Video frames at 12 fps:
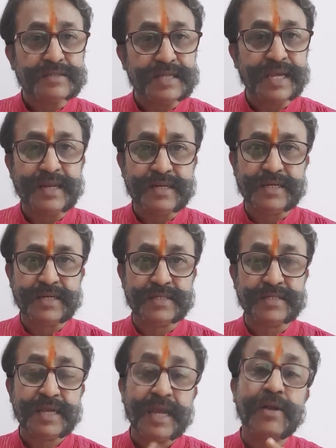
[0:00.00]
The
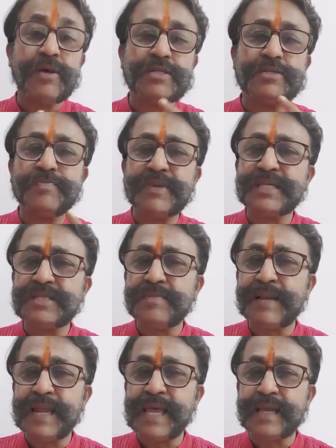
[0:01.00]
Anncients, and also press the
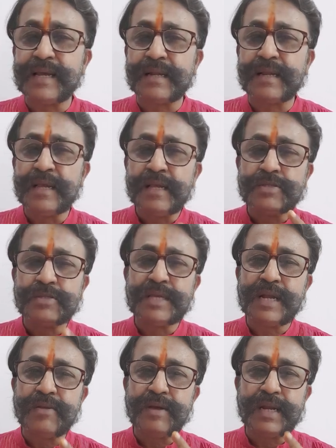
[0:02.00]
bell icon so
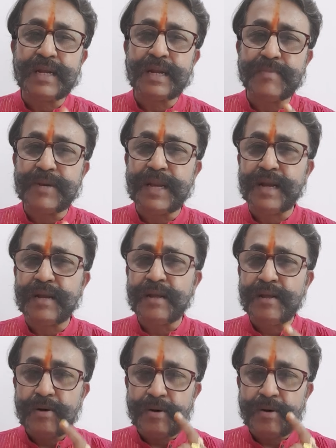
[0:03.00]
that you get an update